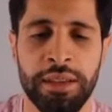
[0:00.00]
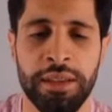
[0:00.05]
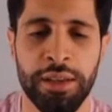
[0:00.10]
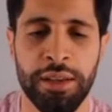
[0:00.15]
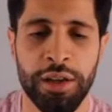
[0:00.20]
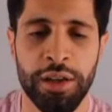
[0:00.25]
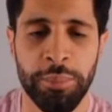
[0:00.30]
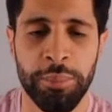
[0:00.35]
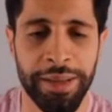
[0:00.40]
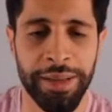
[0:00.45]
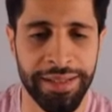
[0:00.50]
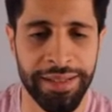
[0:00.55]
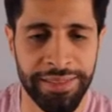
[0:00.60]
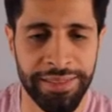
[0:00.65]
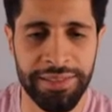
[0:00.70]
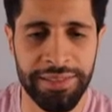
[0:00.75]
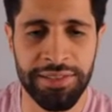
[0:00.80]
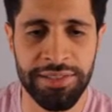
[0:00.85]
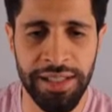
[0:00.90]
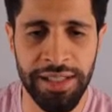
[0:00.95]
But at
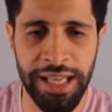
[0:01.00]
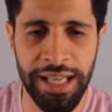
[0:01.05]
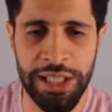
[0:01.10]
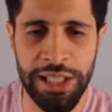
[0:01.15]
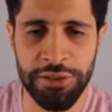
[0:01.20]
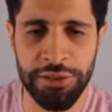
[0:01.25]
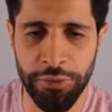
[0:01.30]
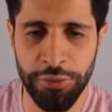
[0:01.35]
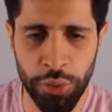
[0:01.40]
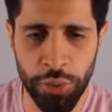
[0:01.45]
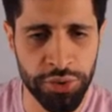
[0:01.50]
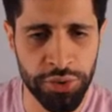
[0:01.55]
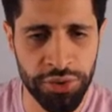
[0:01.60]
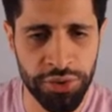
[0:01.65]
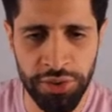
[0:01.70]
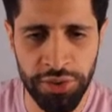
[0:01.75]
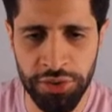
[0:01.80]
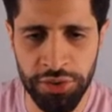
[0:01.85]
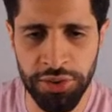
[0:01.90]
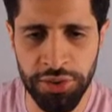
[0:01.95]
this stage, focus on
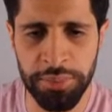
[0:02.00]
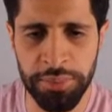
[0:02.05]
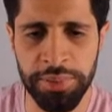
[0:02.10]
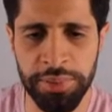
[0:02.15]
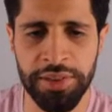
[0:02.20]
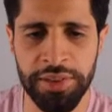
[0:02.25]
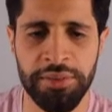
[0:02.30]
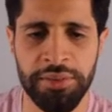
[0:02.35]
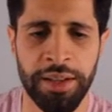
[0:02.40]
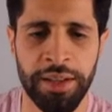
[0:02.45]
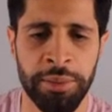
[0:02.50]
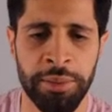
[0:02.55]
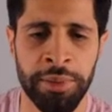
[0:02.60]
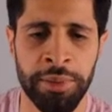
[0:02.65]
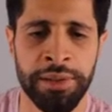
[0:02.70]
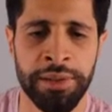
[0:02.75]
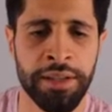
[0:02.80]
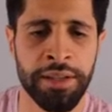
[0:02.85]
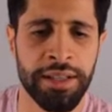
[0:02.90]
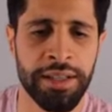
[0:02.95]
this simple development.